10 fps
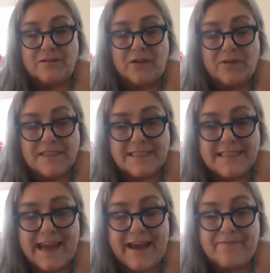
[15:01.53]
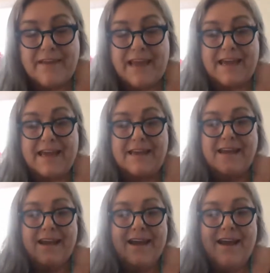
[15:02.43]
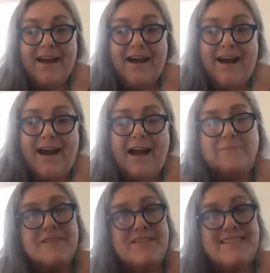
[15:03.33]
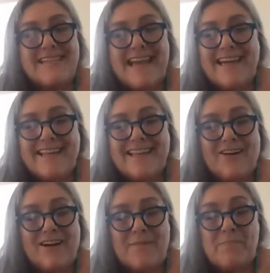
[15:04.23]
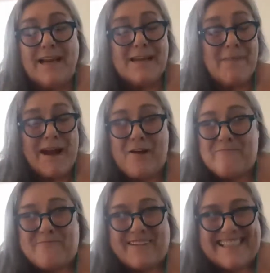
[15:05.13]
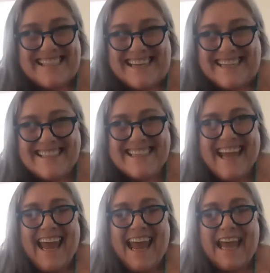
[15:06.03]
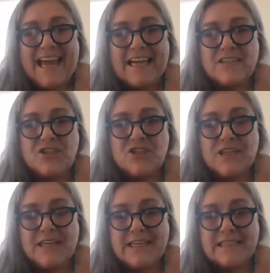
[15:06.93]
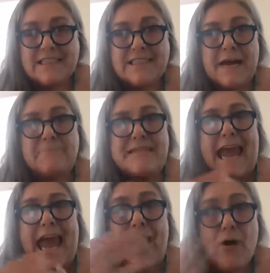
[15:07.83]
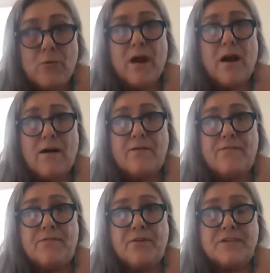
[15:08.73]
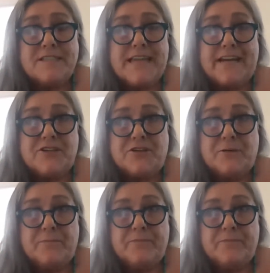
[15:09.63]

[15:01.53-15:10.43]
lotus staff. And I'm just standing there and minding my own business. And she steps out of her statue,